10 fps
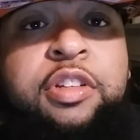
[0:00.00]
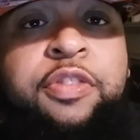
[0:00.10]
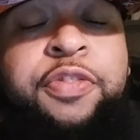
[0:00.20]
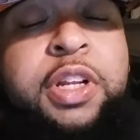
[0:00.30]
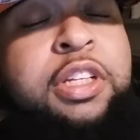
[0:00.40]

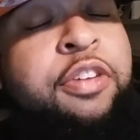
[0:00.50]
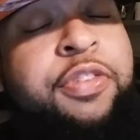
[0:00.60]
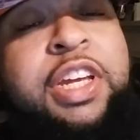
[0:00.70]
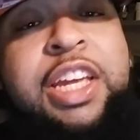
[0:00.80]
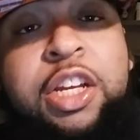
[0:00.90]
The
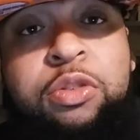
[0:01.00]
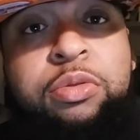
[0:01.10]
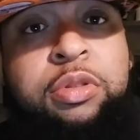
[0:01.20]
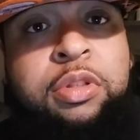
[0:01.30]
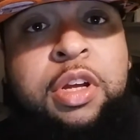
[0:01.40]
Philadelphia
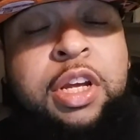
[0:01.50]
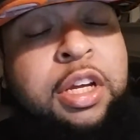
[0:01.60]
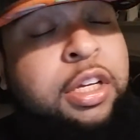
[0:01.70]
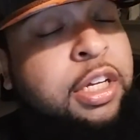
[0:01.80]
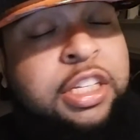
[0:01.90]
Eagles
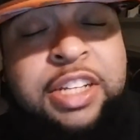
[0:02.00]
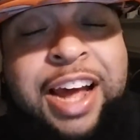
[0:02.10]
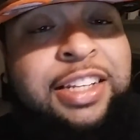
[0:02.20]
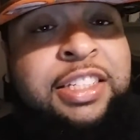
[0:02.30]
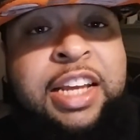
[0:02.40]
is
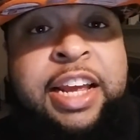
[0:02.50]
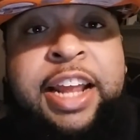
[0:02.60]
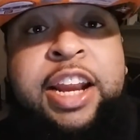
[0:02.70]
not the same.